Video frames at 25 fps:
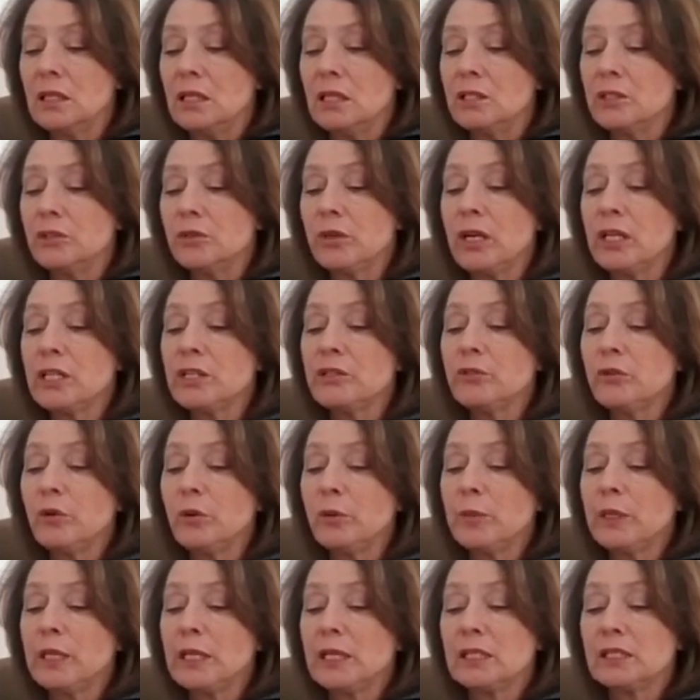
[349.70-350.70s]

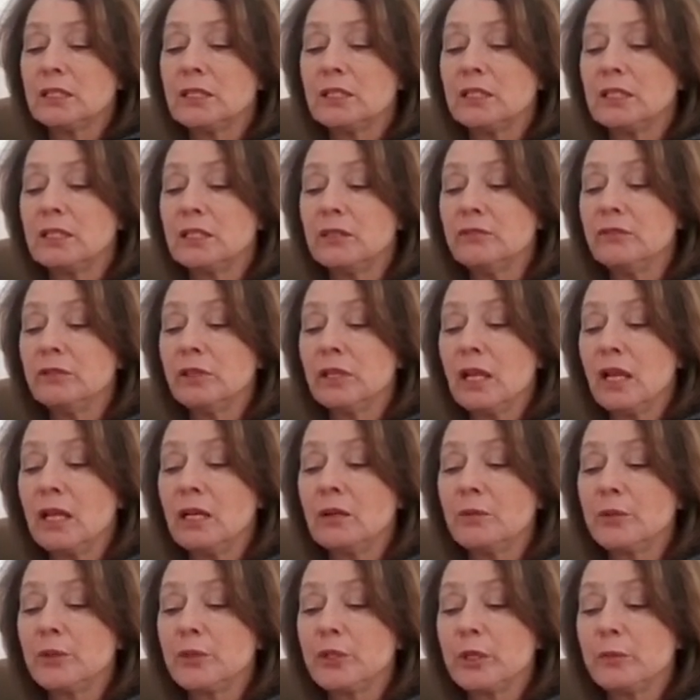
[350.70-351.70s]
Transforming into different
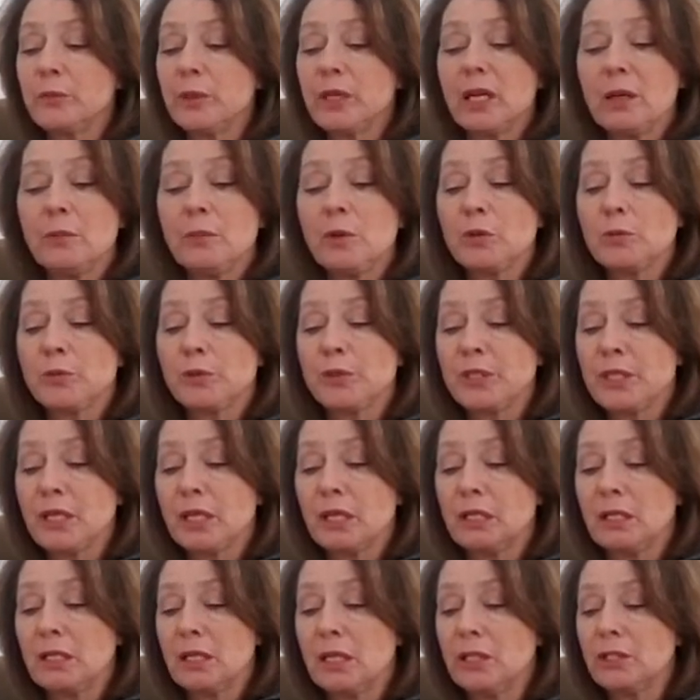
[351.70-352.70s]
animals had become almost
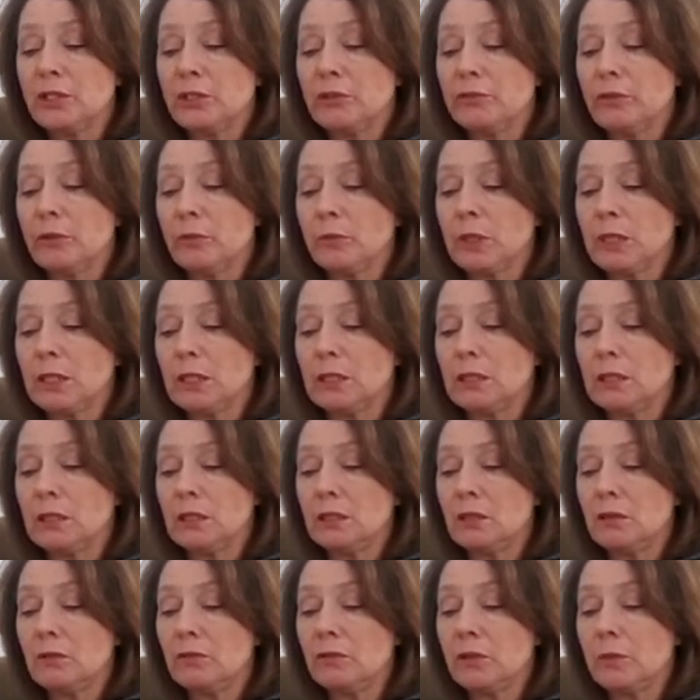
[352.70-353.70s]
second nature for Melinda
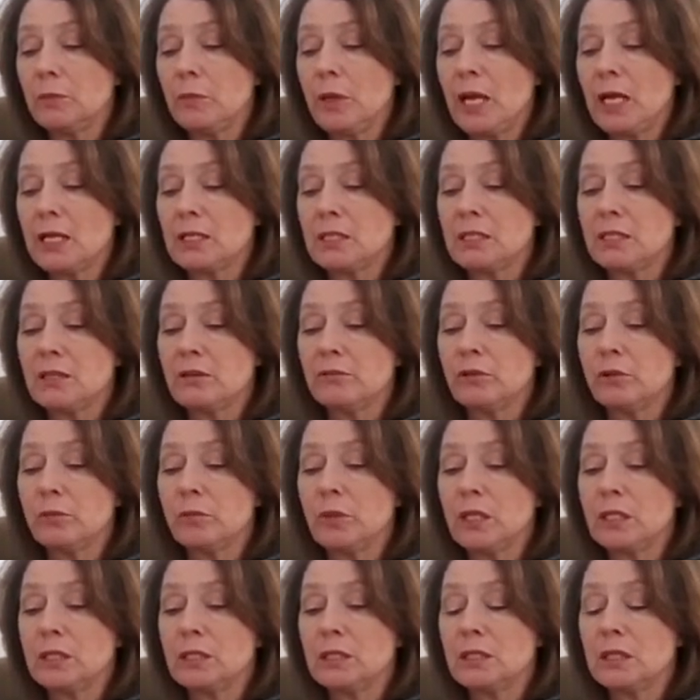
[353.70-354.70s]
for the past several
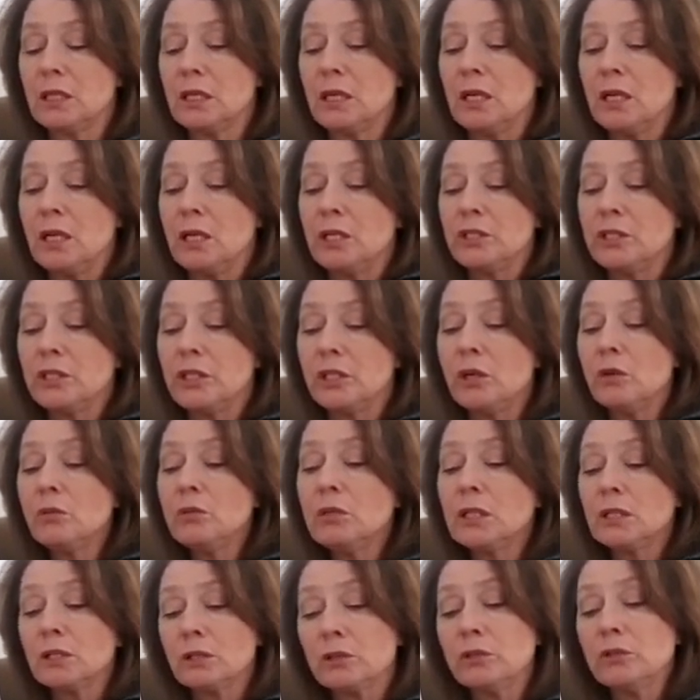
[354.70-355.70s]
months. She'd
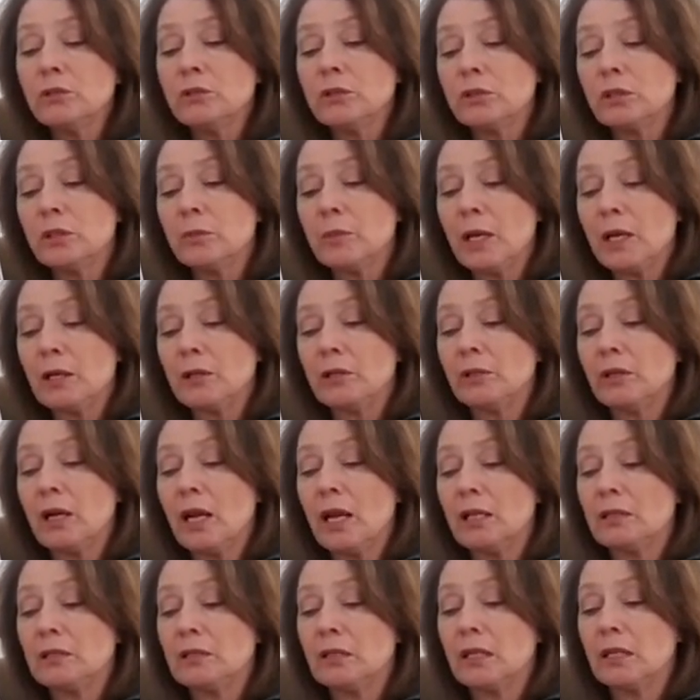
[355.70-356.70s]
only learned about her
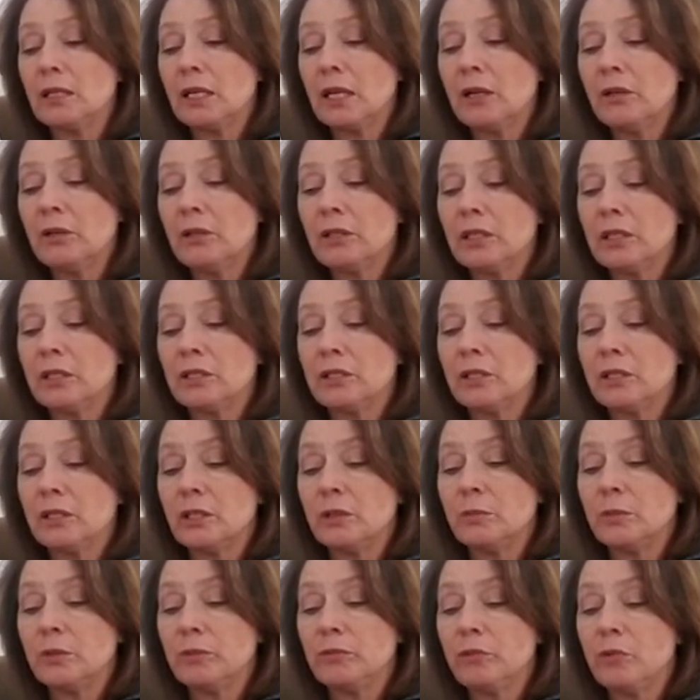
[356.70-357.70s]
Athenite heritage a
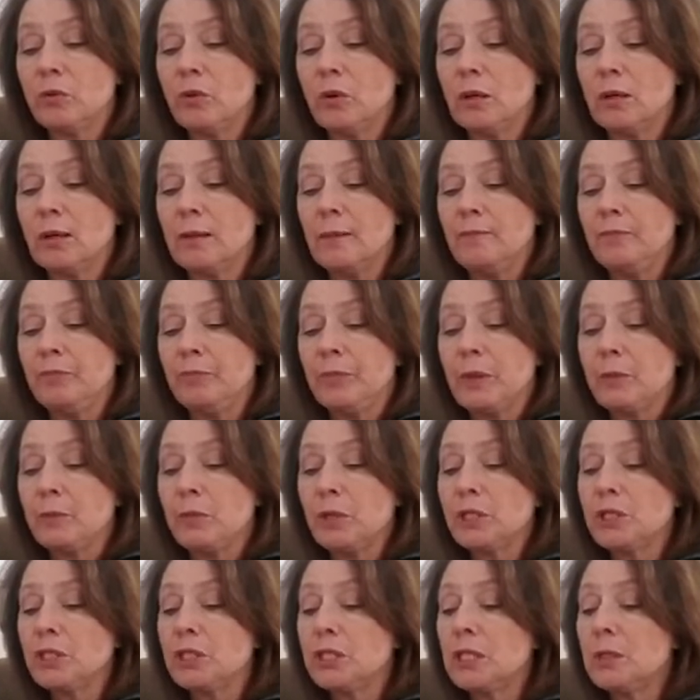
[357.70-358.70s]
year before,
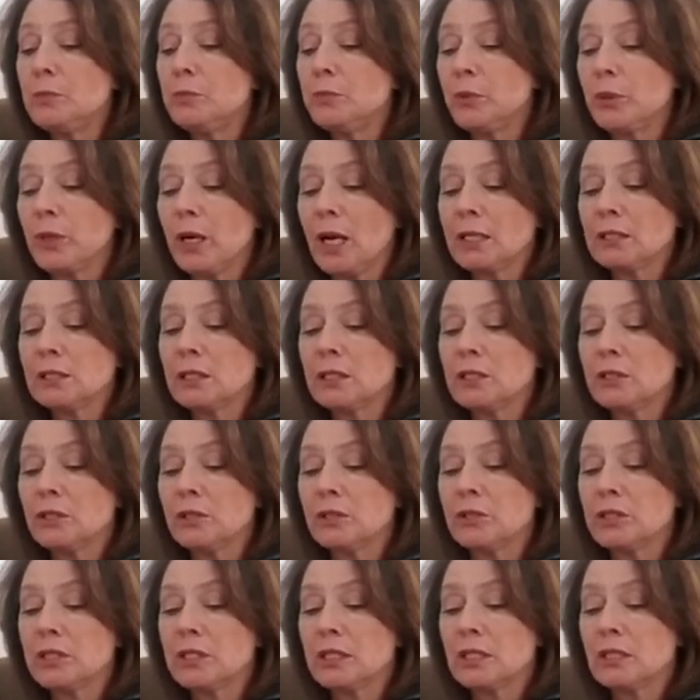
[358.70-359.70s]
but she practiced
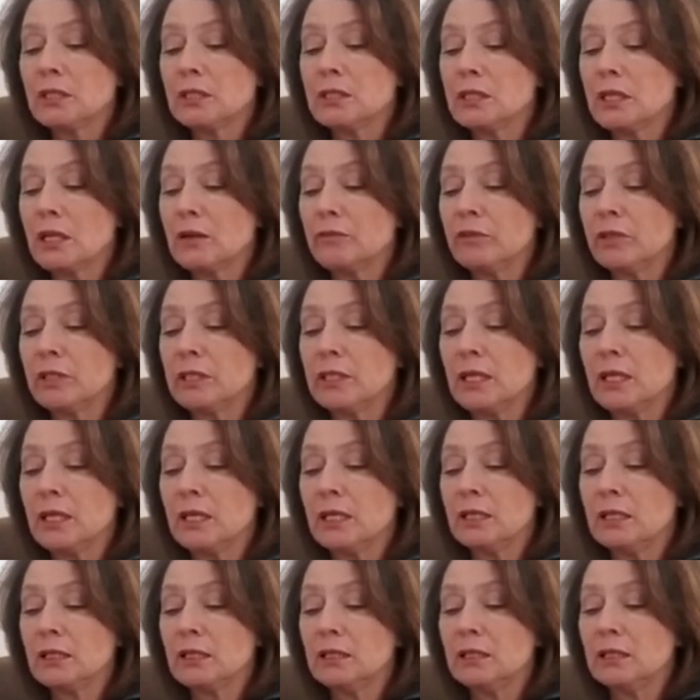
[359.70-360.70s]
her skills every
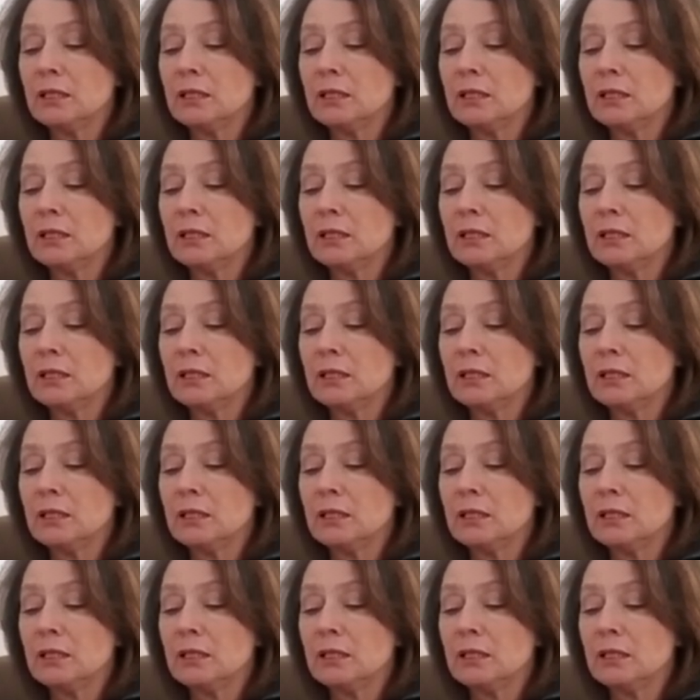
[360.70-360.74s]
day.